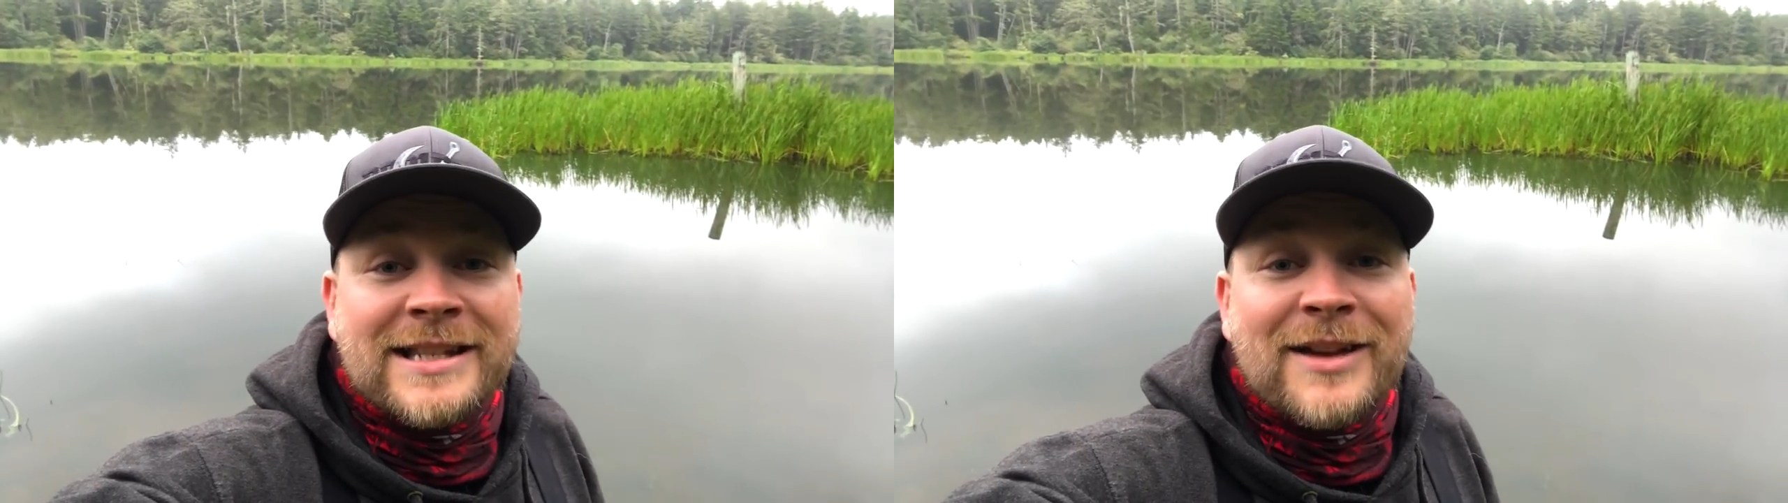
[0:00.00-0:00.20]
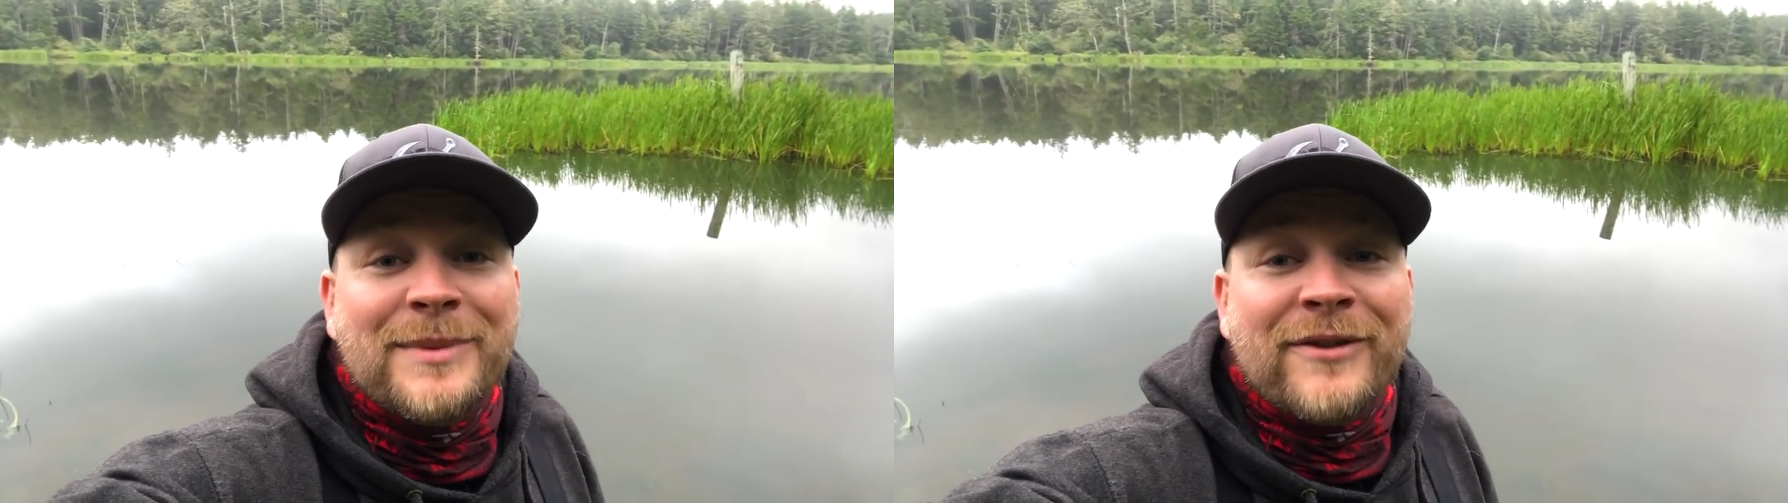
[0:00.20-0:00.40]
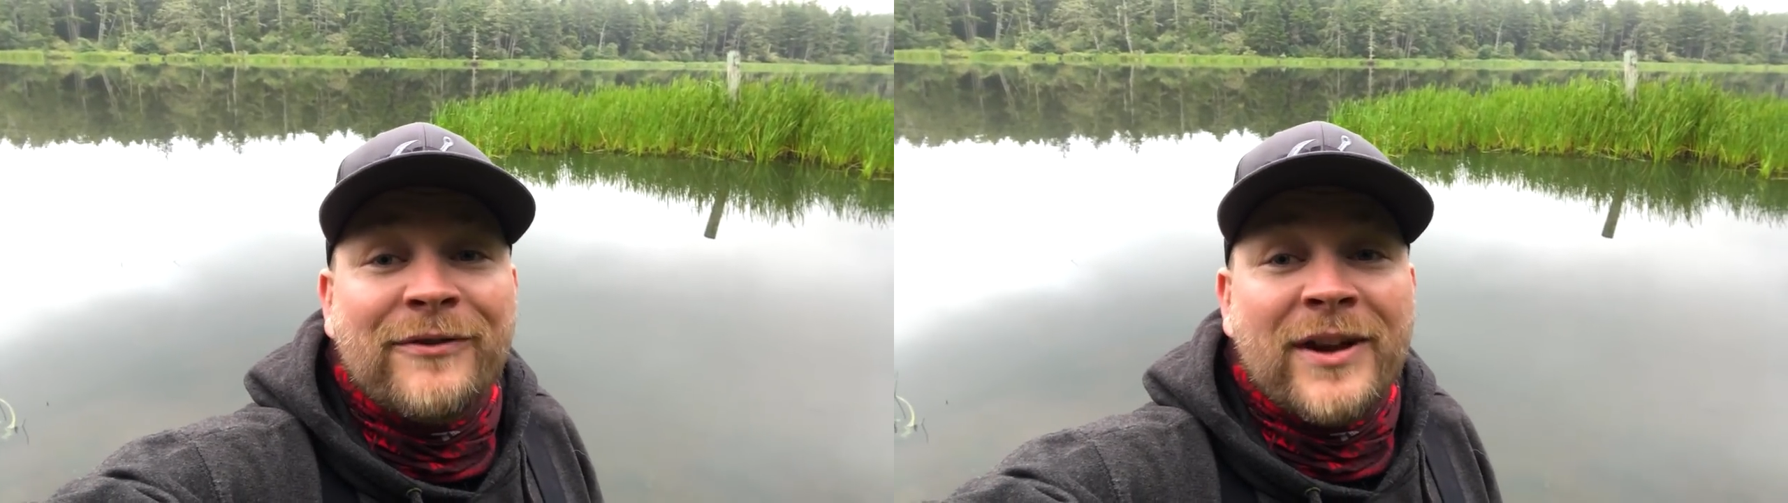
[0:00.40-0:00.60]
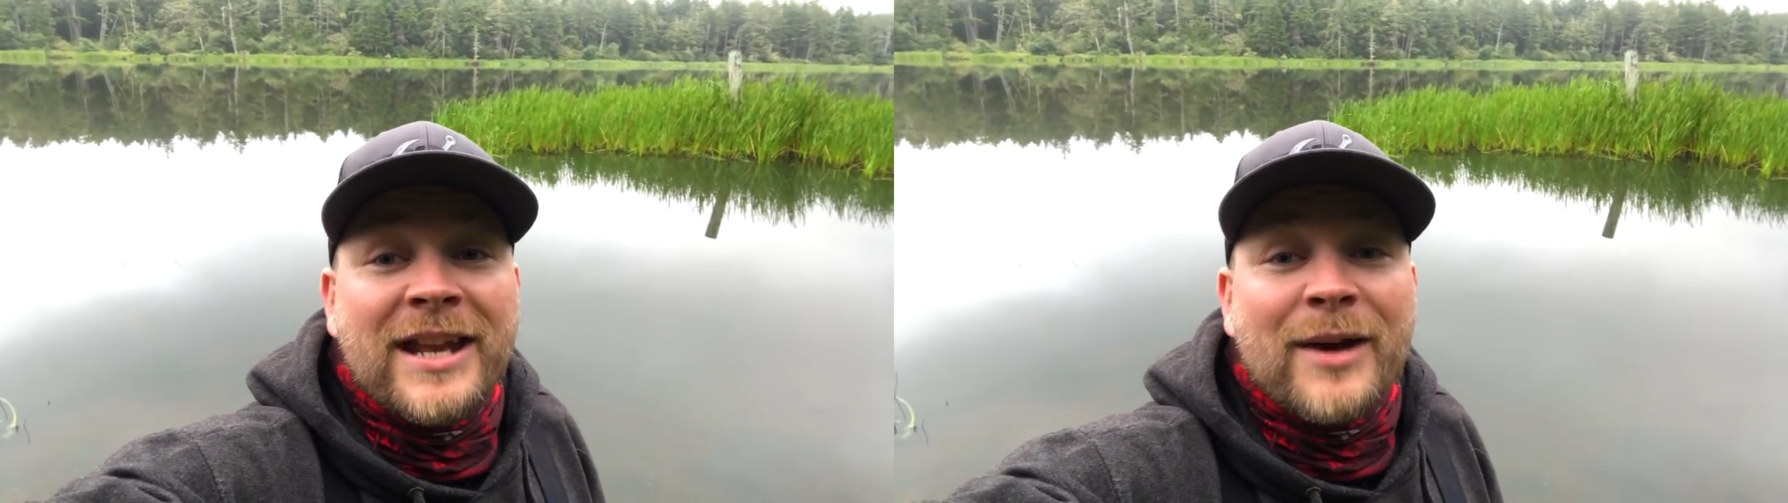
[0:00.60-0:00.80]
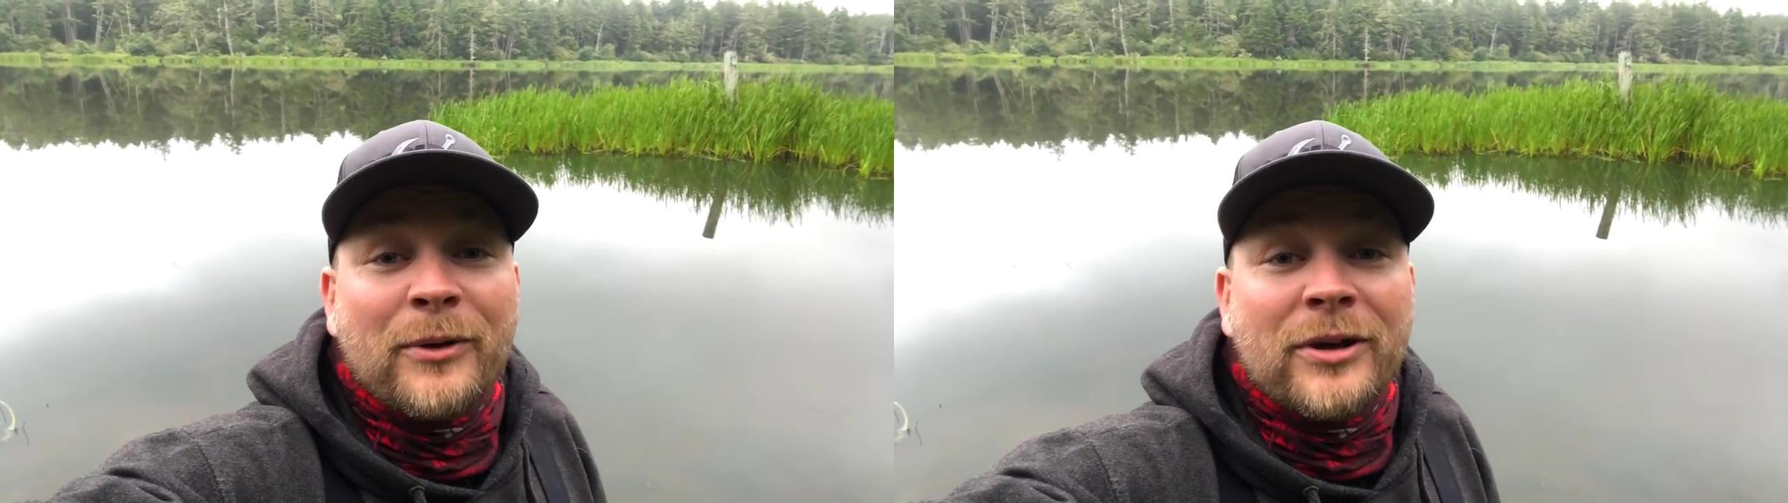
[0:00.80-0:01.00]
It's gonna be a fun
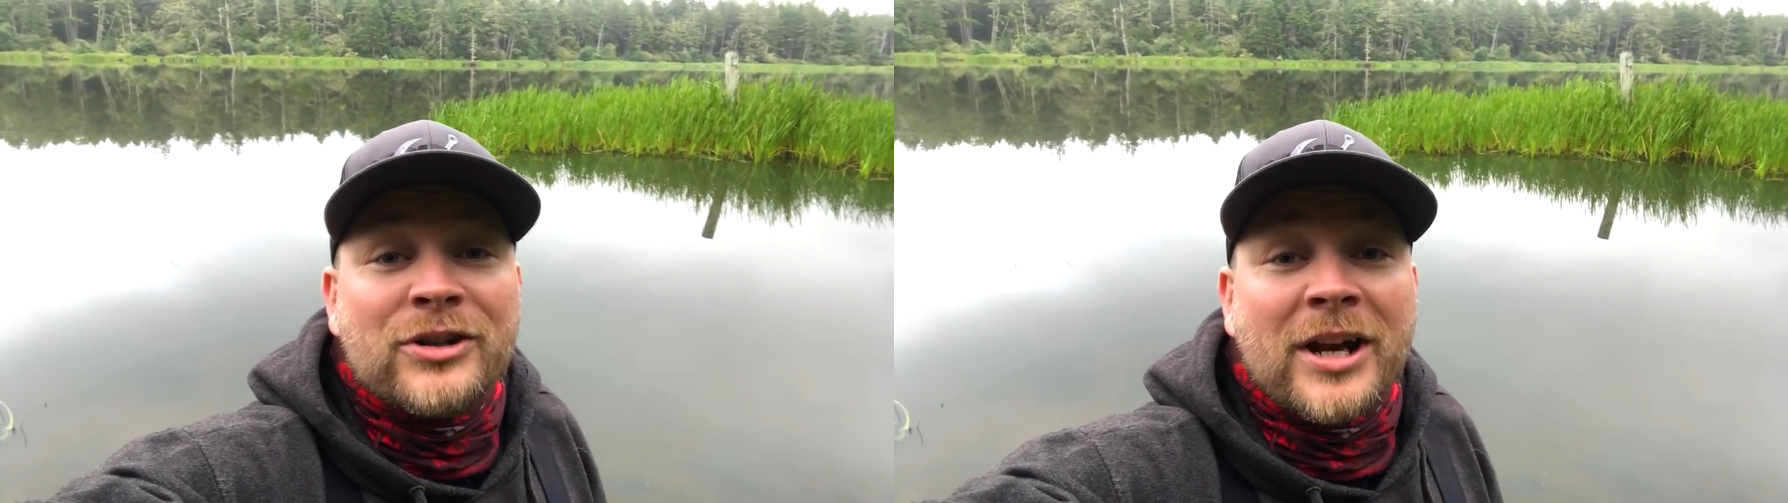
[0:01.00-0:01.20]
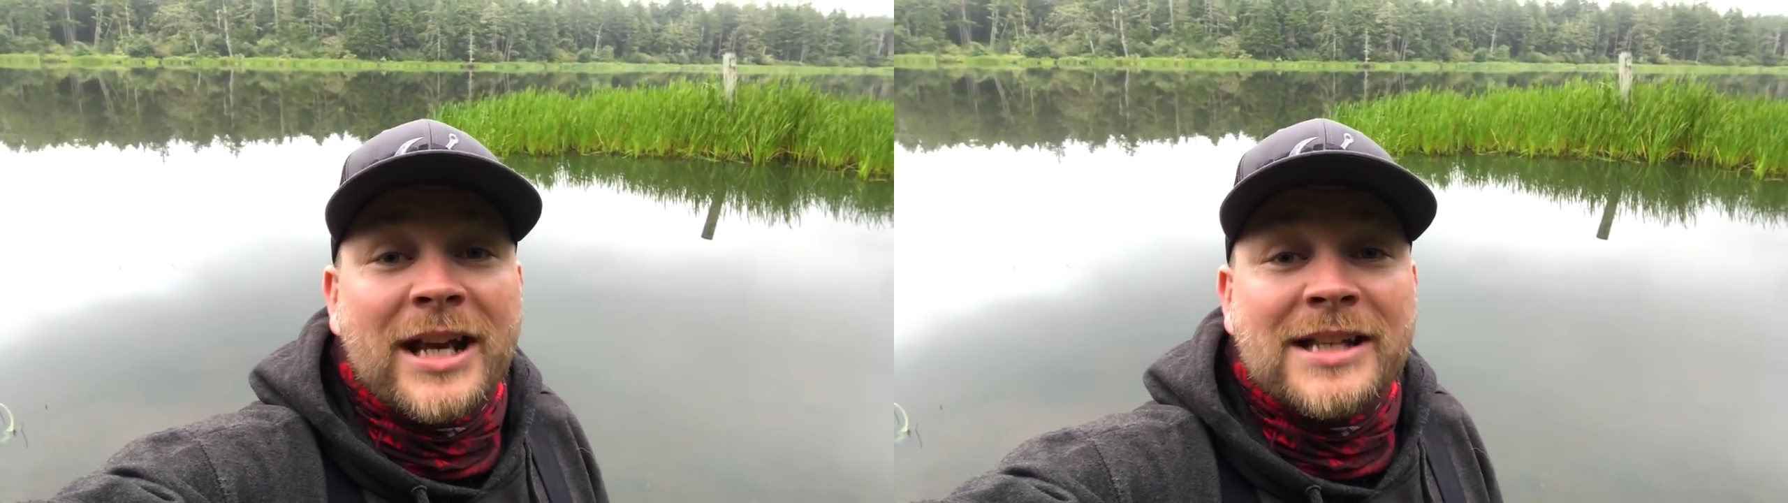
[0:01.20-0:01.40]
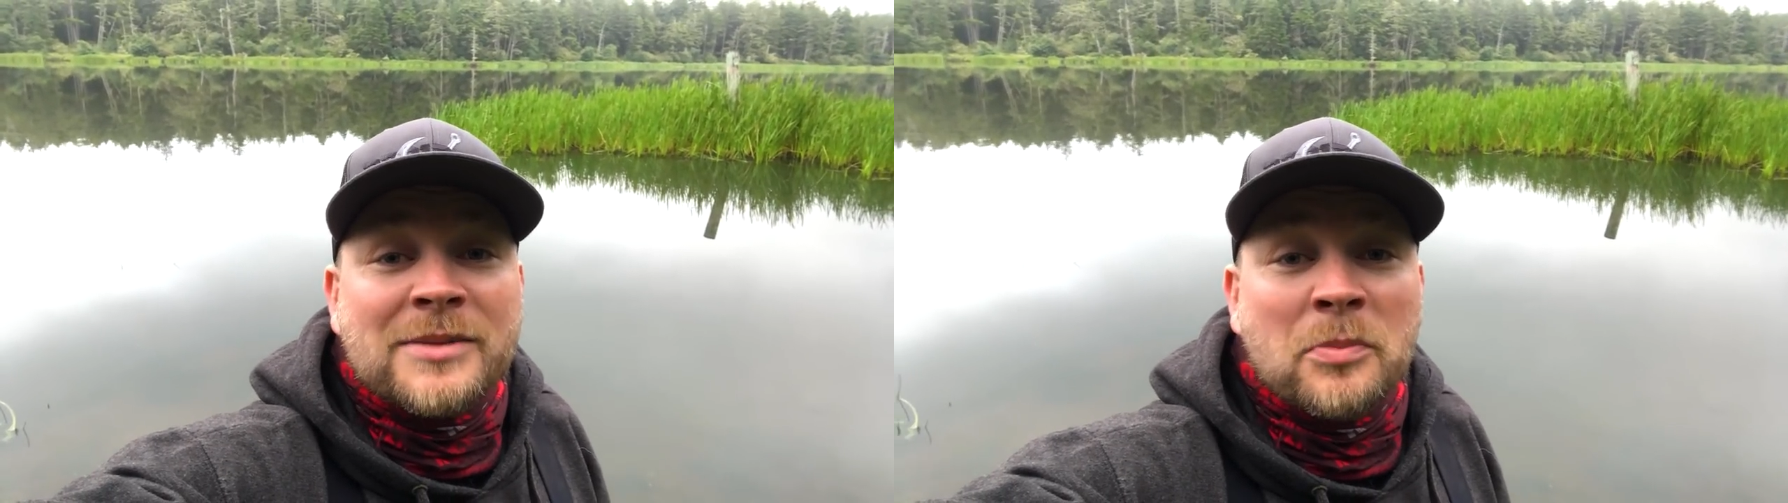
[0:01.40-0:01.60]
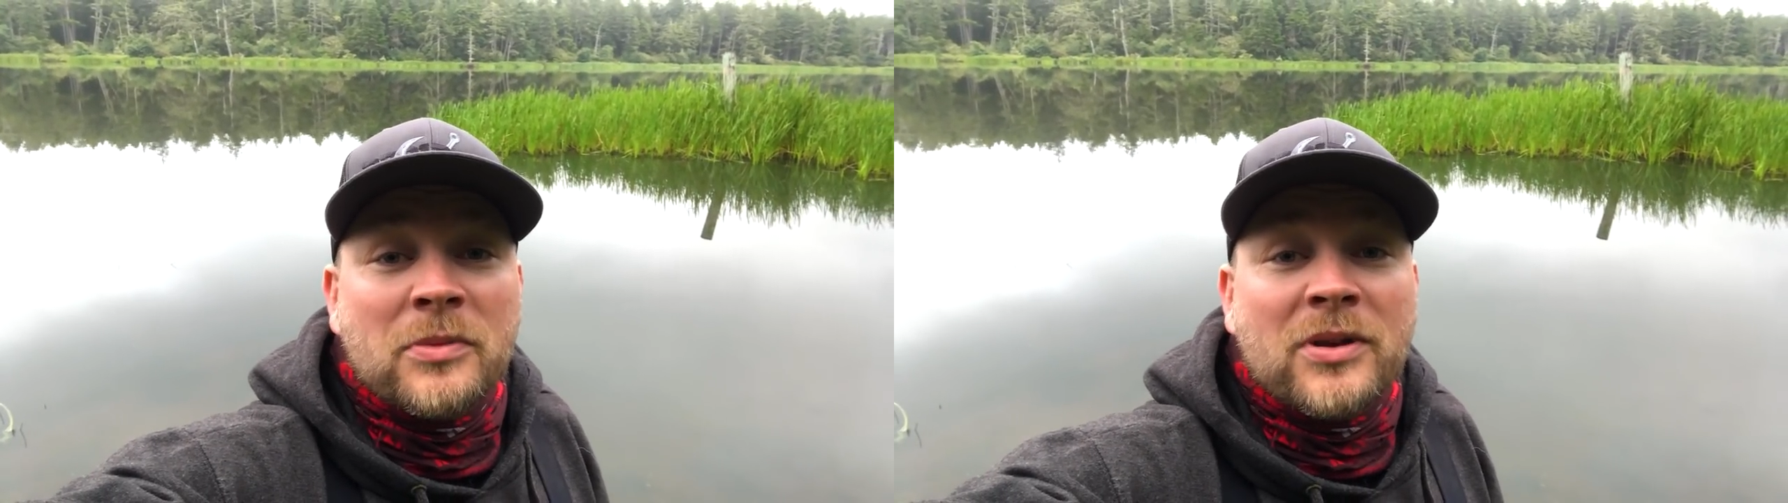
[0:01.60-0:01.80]
day. We're gonna try to get some